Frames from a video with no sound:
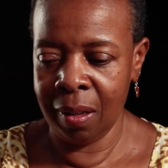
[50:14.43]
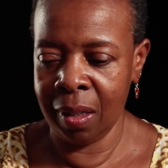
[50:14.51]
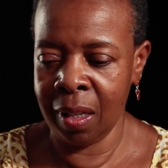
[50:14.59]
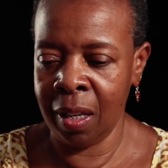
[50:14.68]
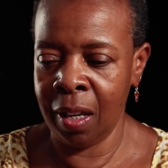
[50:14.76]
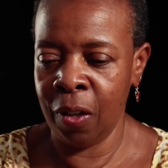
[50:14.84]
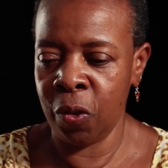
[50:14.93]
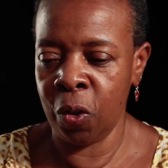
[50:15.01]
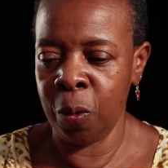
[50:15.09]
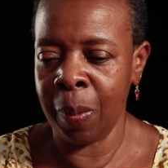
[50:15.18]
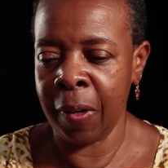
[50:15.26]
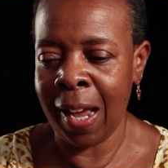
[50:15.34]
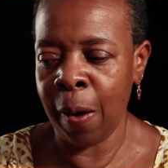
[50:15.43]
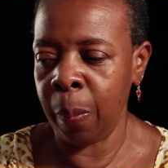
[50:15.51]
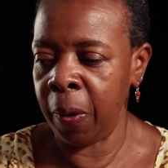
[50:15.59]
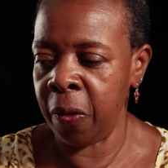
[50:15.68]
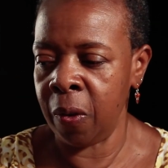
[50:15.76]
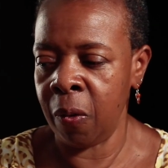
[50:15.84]
kids who were not
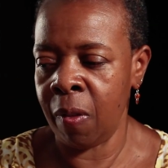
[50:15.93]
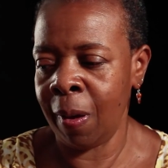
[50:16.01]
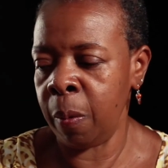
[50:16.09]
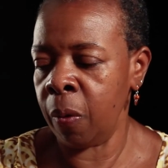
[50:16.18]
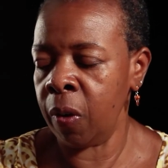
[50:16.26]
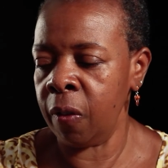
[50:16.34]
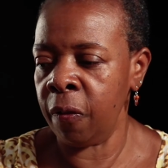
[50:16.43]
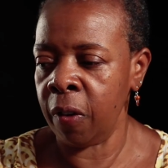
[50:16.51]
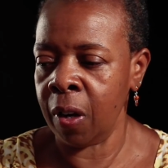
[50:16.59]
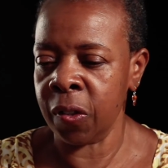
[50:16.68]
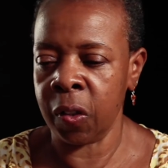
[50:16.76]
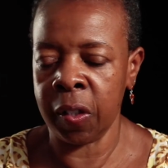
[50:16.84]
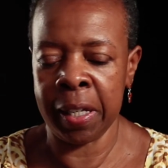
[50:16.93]
with her. They were in foster